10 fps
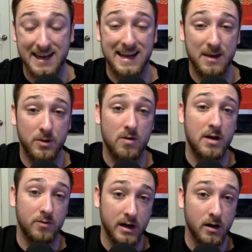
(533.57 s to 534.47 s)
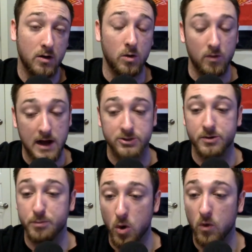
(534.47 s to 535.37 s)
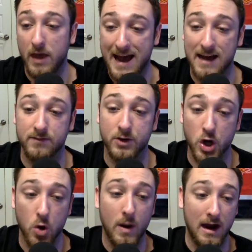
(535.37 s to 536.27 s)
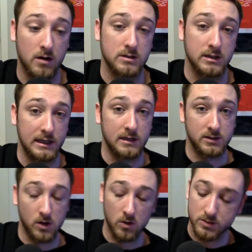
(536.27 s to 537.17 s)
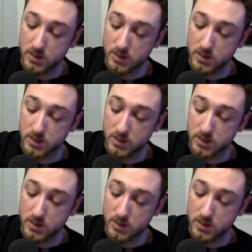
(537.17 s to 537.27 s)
and him and Rodri both have no errors leading to goals.